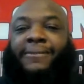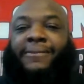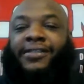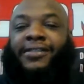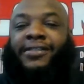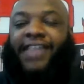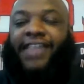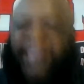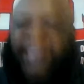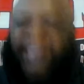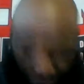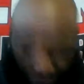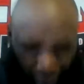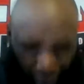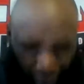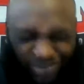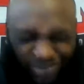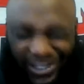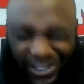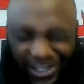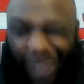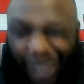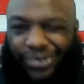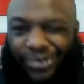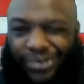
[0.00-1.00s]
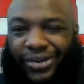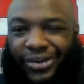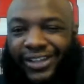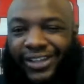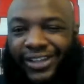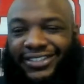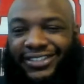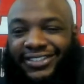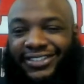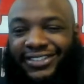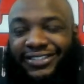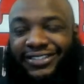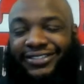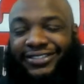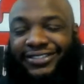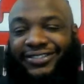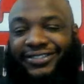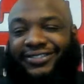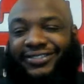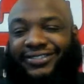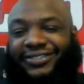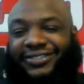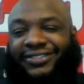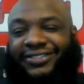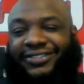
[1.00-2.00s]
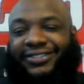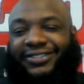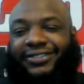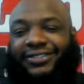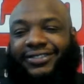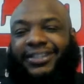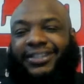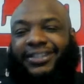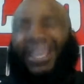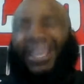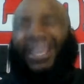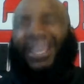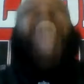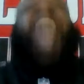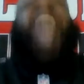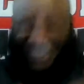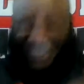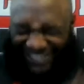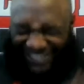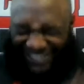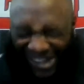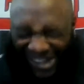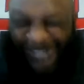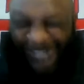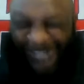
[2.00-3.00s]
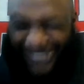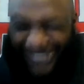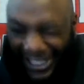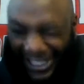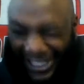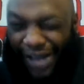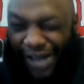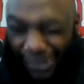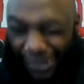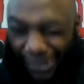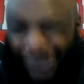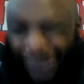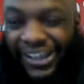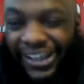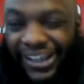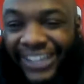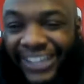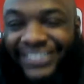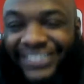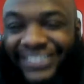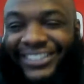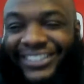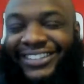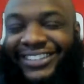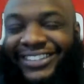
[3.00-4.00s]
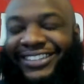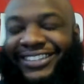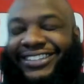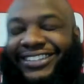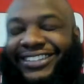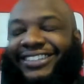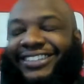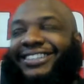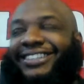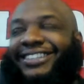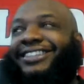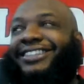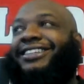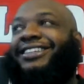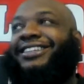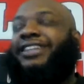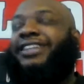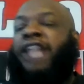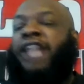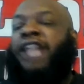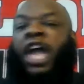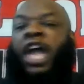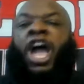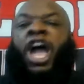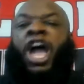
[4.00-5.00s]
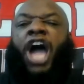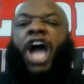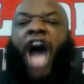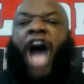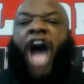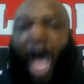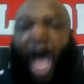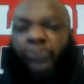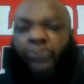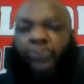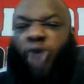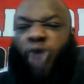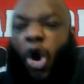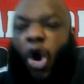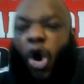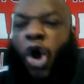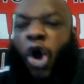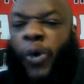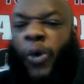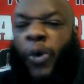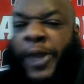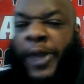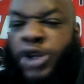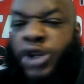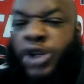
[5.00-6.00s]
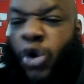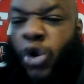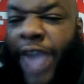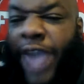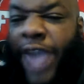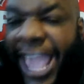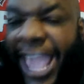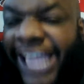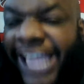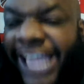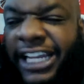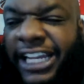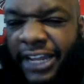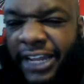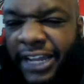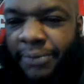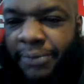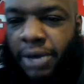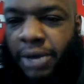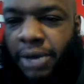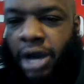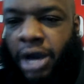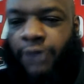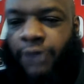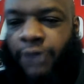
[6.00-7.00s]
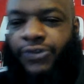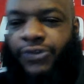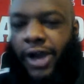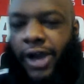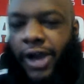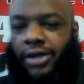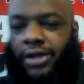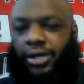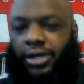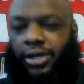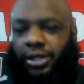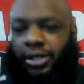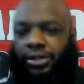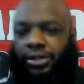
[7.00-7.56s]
it's going to sound crazy. It's going to sound crazy. I'm going with New England, motherfucker.